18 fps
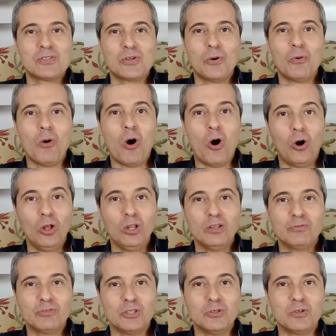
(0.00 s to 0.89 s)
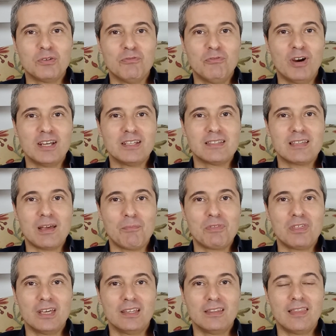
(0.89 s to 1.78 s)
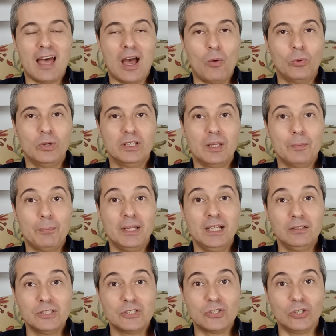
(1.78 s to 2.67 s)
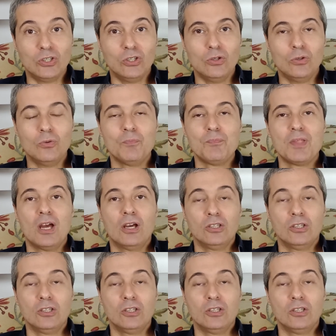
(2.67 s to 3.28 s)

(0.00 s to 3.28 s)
so all of you can find something that will appeal to you,